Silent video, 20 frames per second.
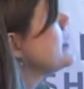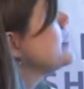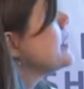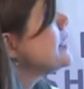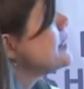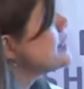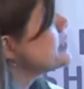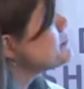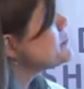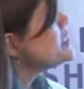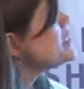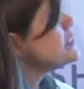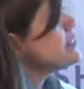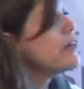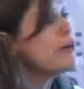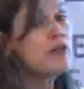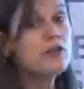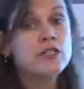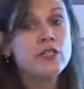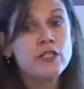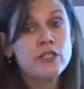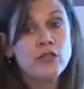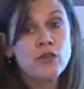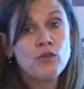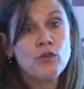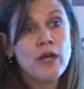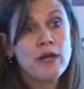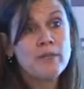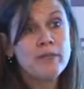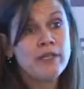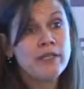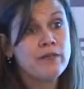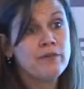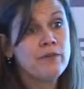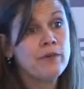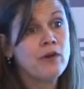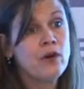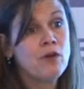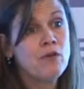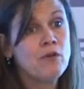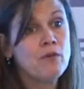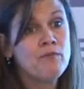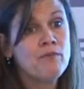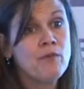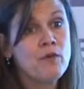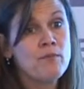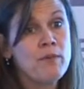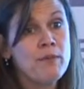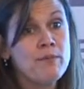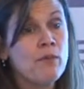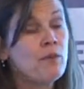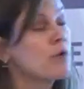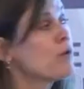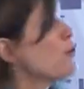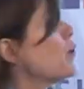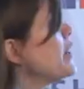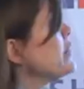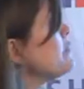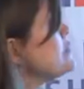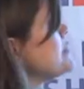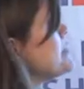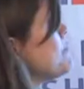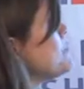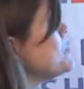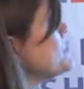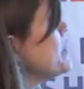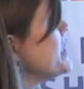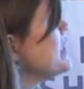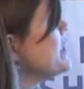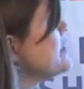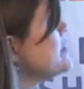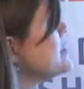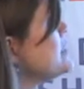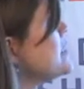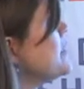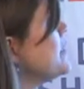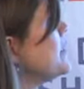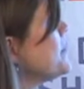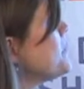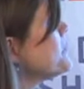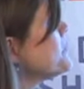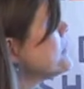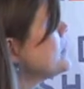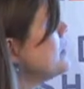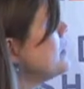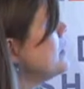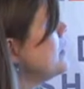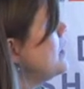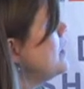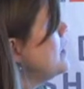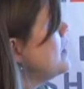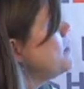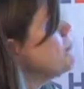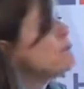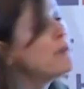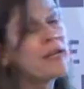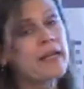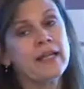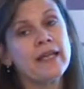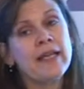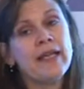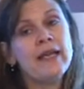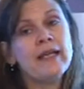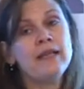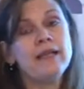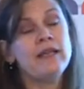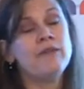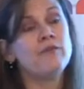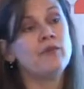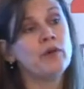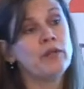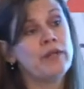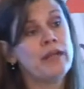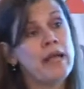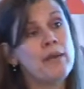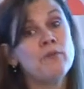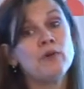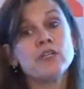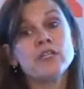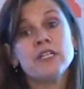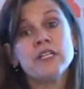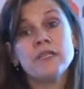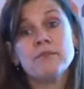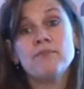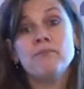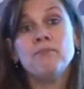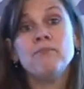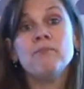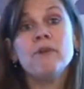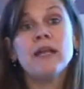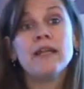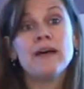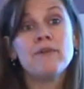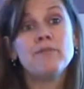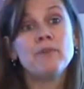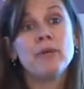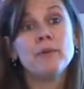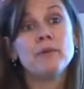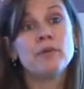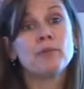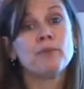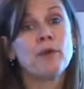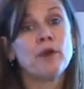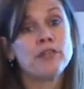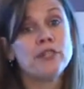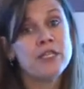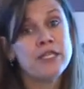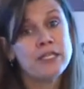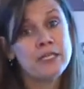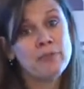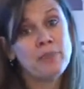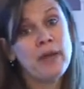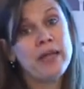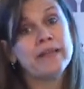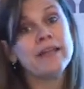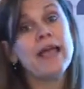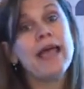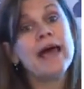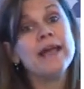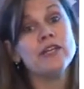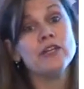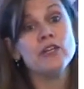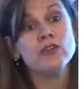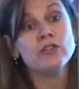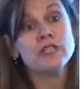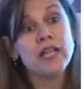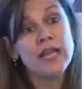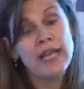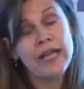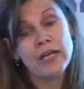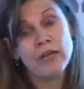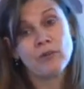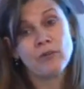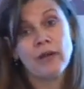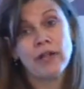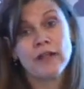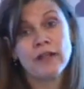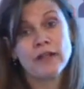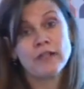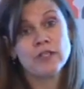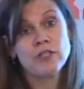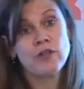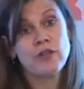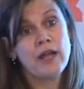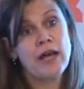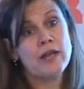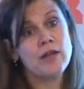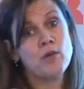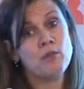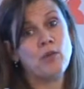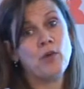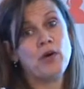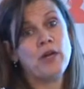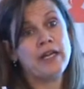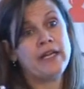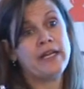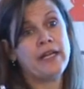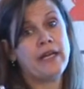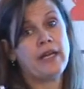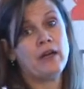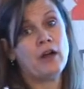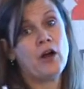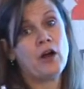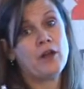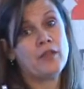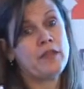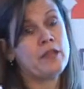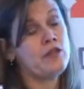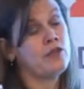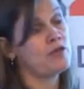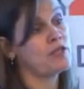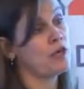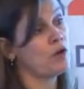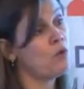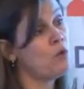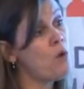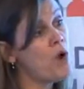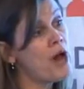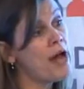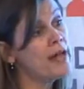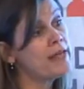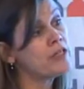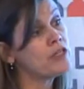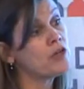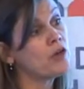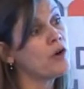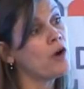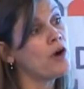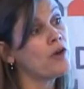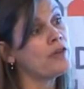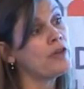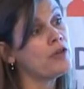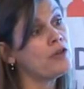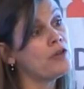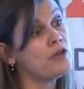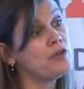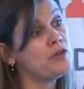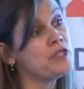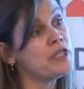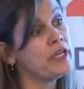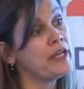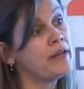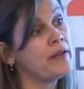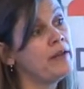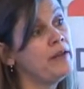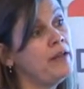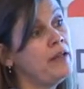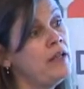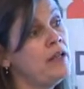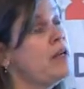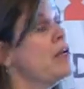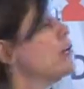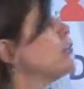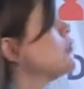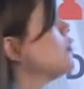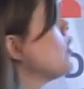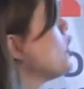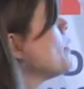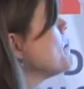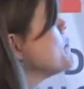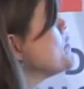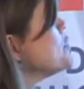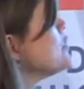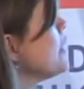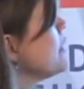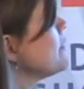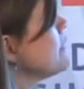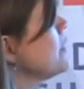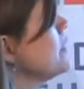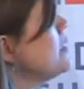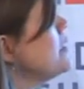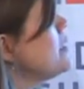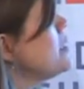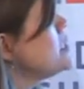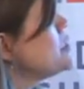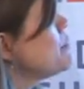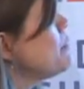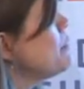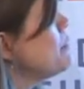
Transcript: Getting upstairs is incredibly difficult for people with quadriceps weakness. But again, for enough people to participate, they had to use the hand railings. So now you're putting in, are they using quads or are they using their arm strength? So